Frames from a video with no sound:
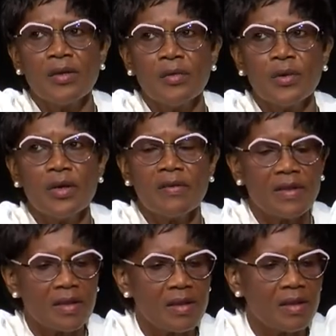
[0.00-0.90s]
nine
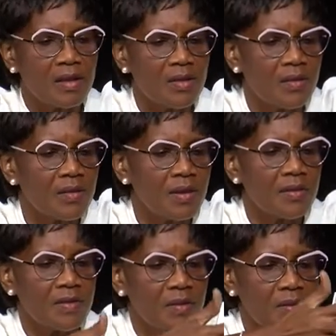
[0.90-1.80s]
three two, not
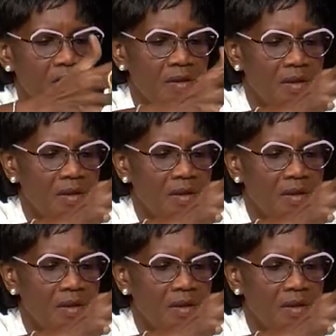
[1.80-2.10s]
yours.